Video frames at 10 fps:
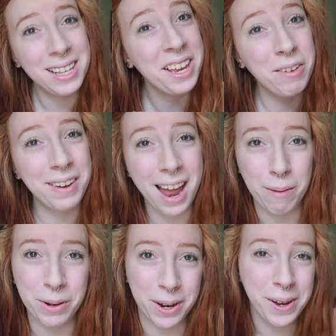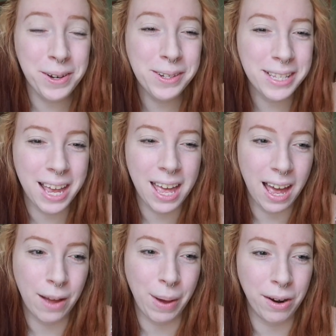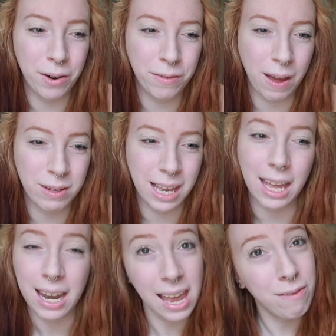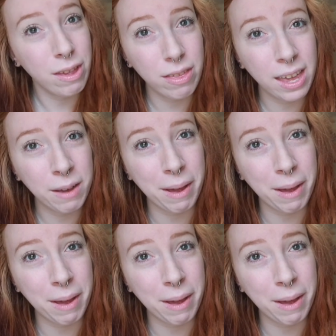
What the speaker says: He would not put O's. I don't know if that was like a Navy thing.